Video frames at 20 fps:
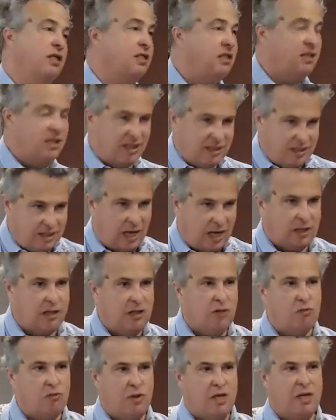is
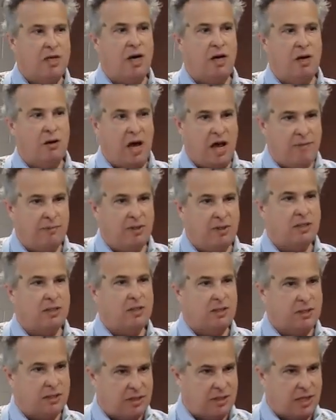exactly what Amos
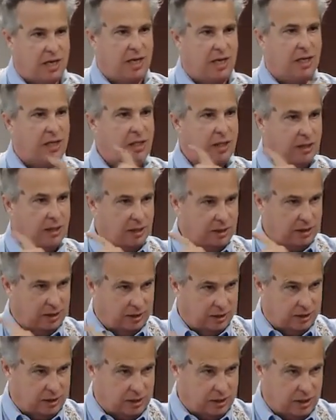is saying
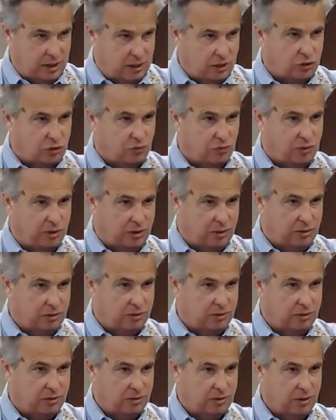to
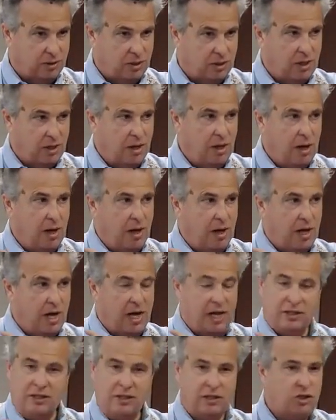Israel.
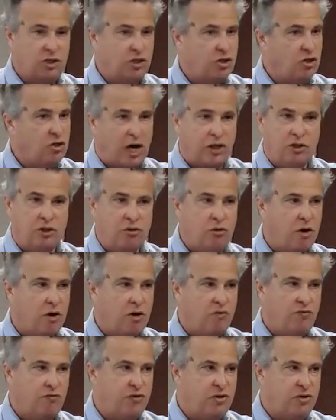If this is not too
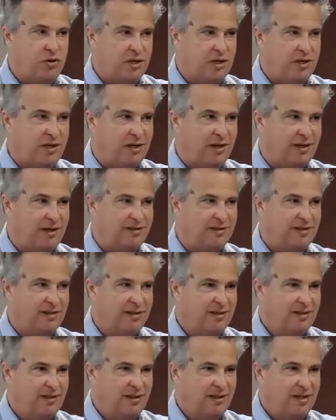hard for you to get
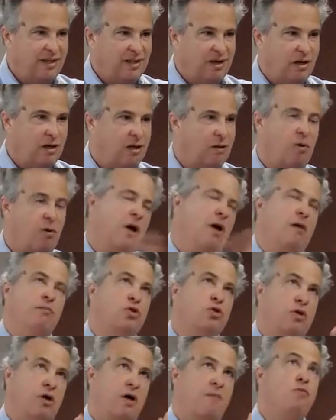uh, I'm
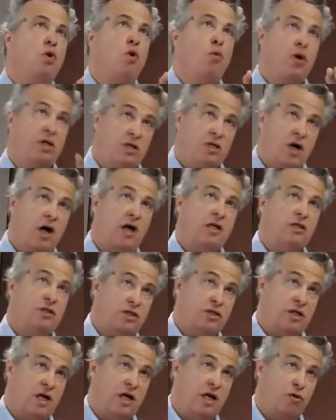sorry, what God is
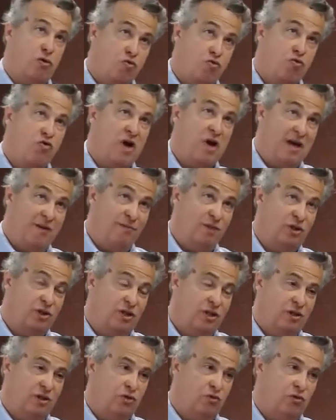saying through Amos
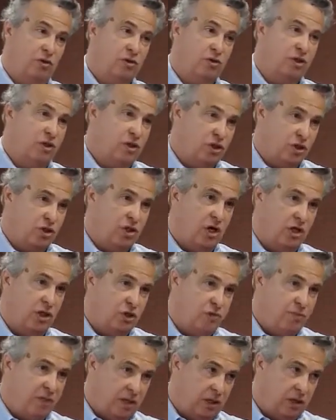to Israel. So this is God
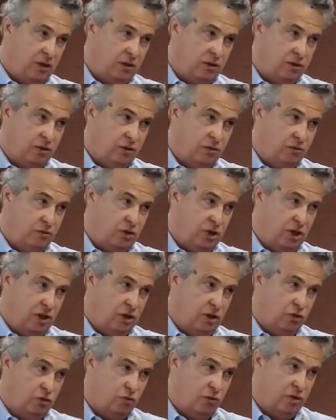speaking to, to
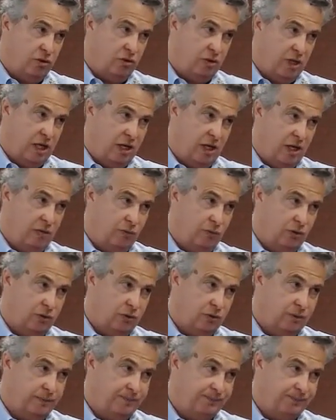Israel in Amos.